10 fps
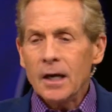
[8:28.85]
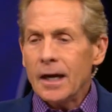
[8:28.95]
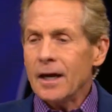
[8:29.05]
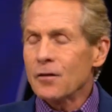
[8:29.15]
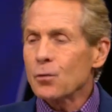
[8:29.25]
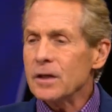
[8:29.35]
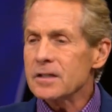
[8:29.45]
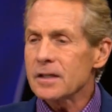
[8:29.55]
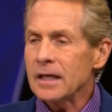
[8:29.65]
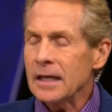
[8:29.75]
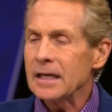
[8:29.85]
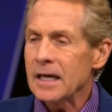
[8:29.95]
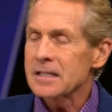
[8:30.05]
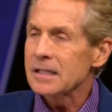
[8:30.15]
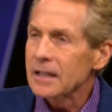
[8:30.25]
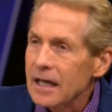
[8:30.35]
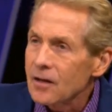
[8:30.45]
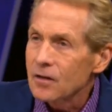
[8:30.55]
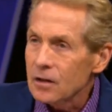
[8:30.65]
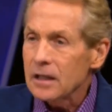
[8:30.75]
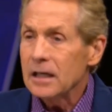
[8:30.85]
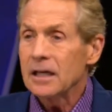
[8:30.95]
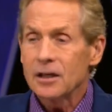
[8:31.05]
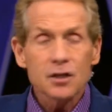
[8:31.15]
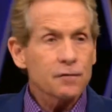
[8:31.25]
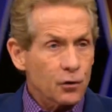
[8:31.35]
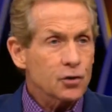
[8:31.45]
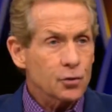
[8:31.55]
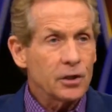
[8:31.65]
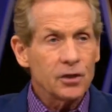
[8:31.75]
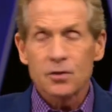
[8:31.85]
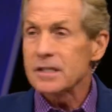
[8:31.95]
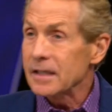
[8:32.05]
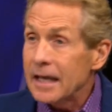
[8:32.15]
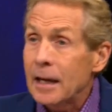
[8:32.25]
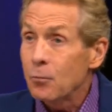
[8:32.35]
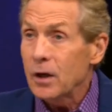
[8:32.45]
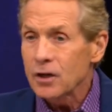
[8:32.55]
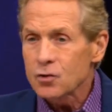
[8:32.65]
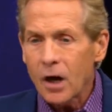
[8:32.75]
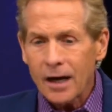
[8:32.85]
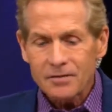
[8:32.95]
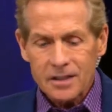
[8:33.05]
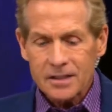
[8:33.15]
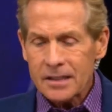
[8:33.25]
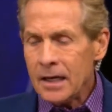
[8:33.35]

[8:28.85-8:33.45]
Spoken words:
And the reason he has led the league in his first 3 years in game-winning drives is